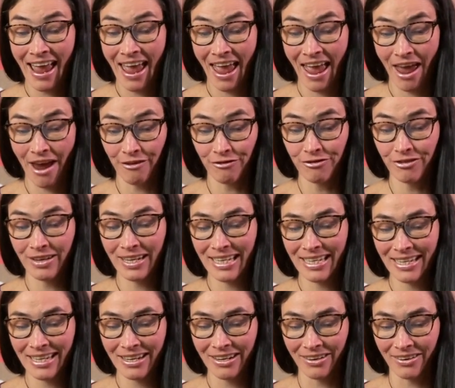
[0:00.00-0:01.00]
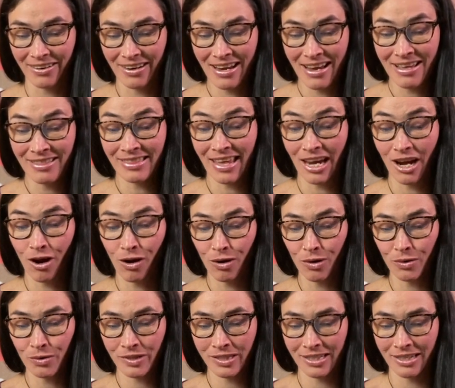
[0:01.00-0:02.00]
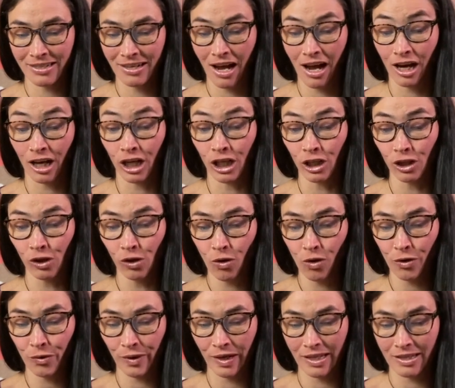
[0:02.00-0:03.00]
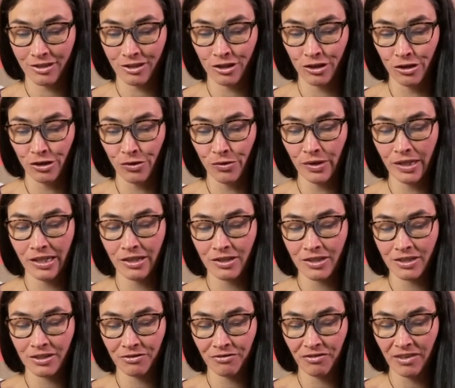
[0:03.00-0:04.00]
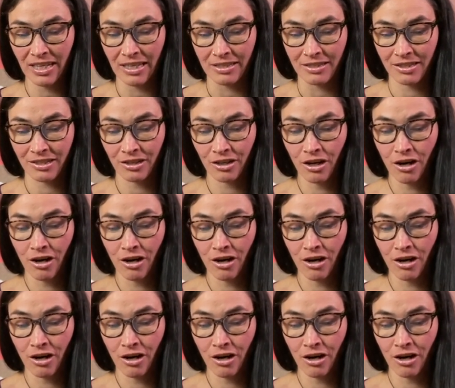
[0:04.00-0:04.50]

Every year, they hosted a glorious New Year's feast